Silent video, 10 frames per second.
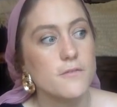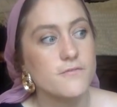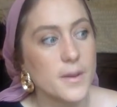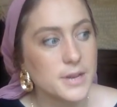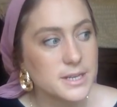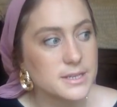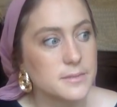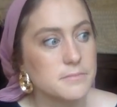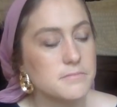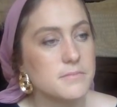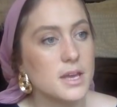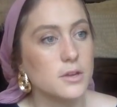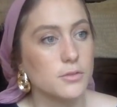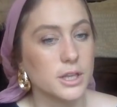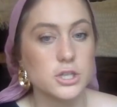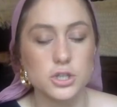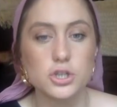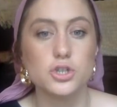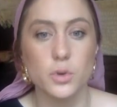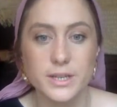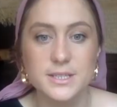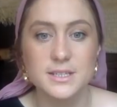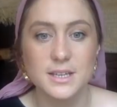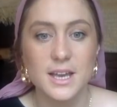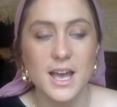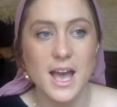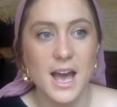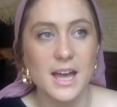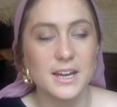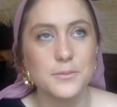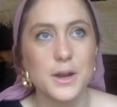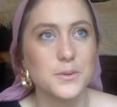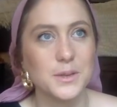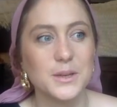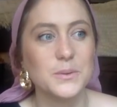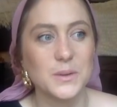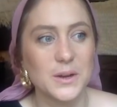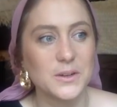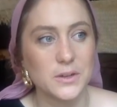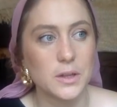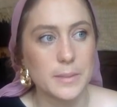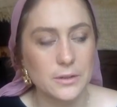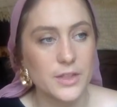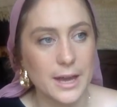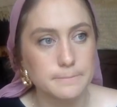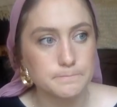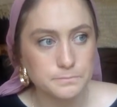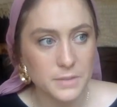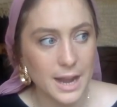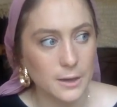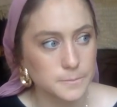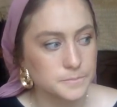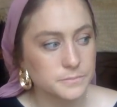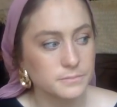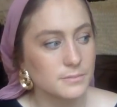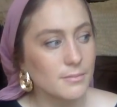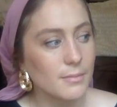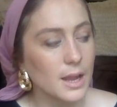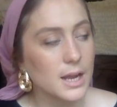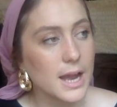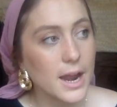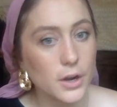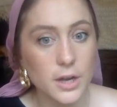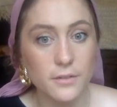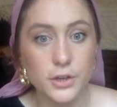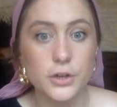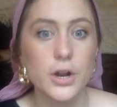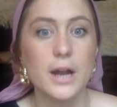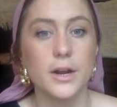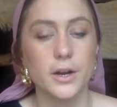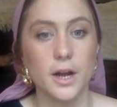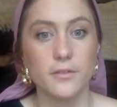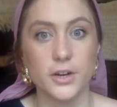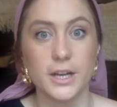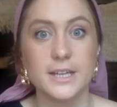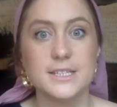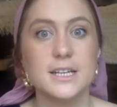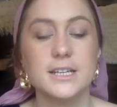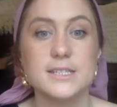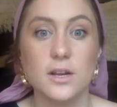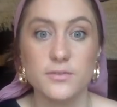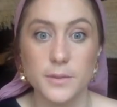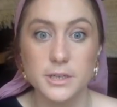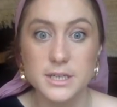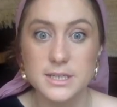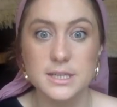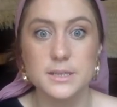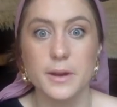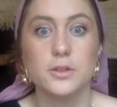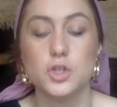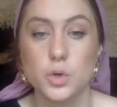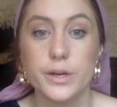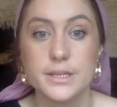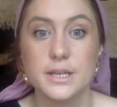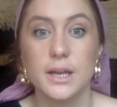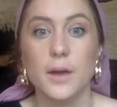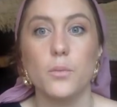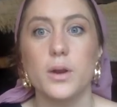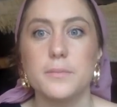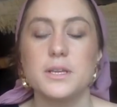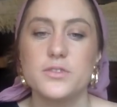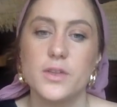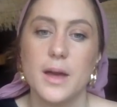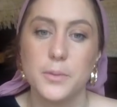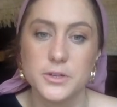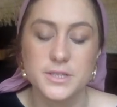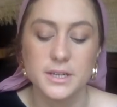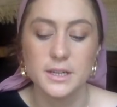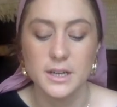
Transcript: feminism in relation to choice. And I read a really cool article about that. How hair covering or not hair covering isn't in itself feminist. It's about the choice and what it means for that person.